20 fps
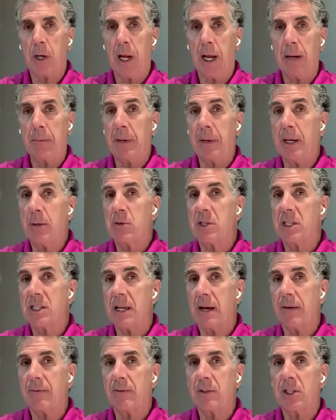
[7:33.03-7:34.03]
in time on
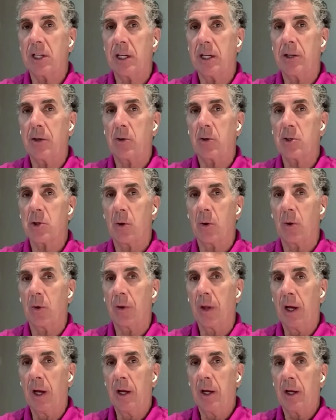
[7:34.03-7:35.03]
ice per game. He was
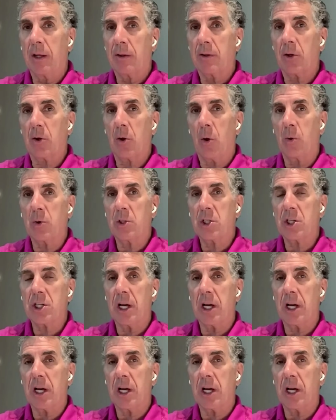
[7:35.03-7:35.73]
17 years old.